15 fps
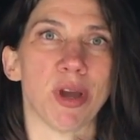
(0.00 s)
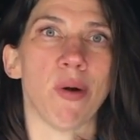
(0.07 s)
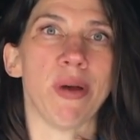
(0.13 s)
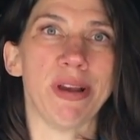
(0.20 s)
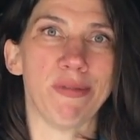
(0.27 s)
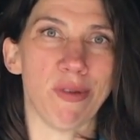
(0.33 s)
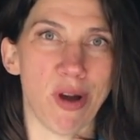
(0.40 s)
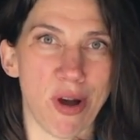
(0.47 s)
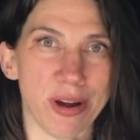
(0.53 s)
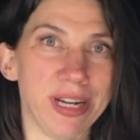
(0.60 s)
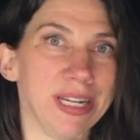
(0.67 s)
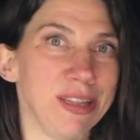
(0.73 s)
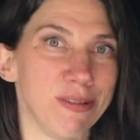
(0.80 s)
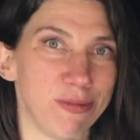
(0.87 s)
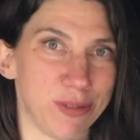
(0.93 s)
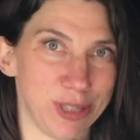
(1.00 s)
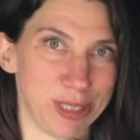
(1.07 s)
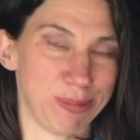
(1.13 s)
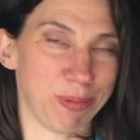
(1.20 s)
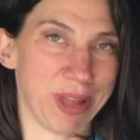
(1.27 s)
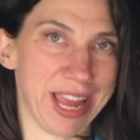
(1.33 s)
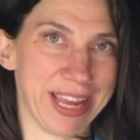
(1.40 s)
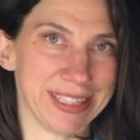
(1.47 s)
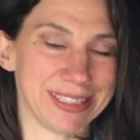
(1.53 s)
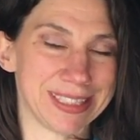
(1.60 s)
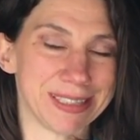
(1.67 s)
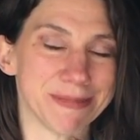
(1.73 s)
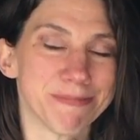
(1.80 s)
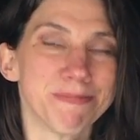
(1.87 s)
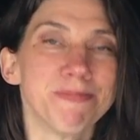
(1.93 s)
going wrong in the first place.